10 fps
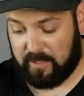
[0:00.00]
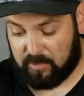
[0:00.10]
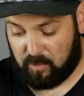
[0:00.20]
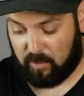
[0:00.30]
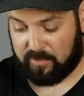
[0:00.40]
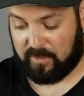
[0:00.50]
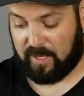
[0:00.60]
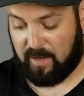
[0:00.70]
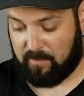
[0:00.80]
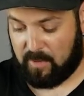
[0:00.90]
in towards the
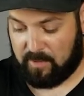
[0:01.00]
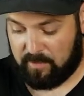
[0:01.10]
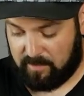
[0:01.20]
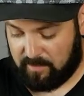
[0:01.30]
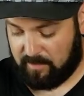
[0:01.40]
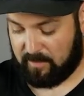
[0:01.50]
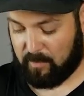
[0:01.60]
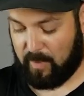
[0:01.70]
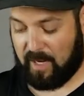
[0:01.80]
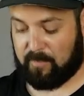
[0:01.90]
camera.
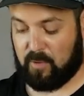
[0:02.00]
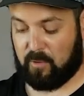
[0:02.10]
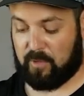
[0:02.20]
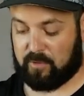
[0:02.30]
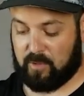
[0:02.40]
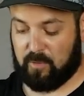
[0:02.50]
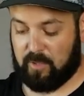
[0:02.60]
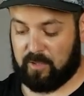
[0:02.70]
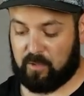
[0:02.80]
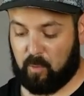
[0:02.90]
The back motors go
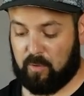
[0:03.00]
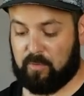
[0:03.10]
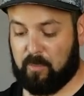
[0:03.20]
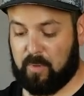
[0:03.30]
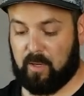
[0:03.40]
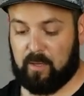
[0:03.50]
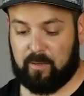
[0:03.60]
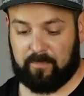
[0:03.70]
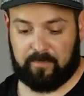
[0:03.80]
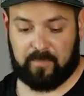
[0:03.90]
in towards the butt.
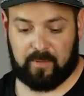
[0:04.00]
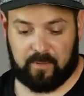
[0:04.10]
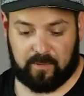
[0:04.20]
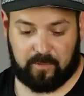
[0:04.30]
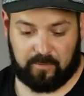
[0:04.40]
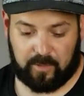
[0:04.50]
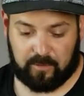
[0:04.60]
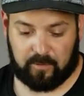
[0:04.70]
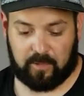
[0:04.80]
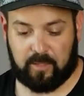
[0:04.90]
So if I
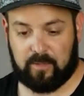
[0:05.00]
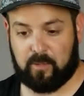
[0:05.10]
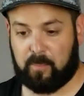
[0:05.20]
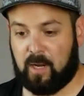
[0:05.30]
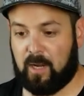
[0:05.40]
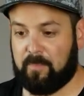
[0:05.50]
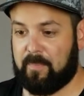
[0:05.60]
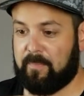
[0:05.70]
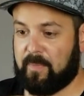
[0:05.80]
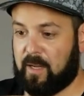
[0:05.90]
look at this prop,
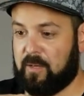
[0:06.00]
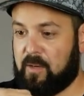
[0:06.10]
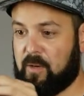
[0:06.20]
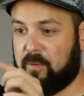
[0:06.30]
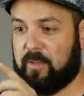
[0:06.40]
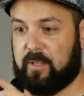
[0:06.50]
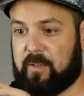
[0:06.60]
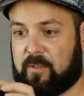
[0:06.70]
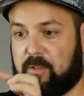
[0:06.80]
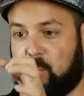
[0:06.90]
I know that
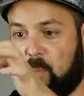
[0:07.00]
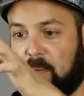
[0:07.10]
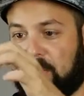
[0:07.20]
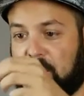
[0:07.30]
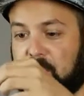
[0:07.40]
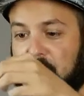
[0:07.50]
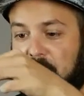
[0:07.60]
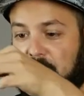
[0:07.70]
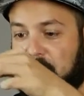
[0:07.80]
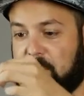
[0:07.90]
it's swooping this
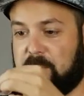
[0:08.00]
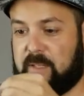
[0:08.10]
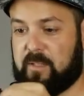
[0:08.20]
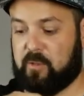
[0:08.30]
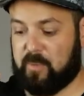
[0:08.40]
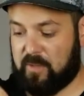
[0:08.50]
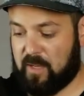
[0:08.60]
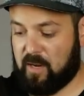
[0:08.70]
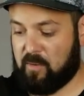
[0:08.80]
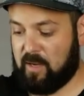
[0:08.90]
way. This is meant to spin
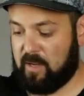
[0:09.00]
that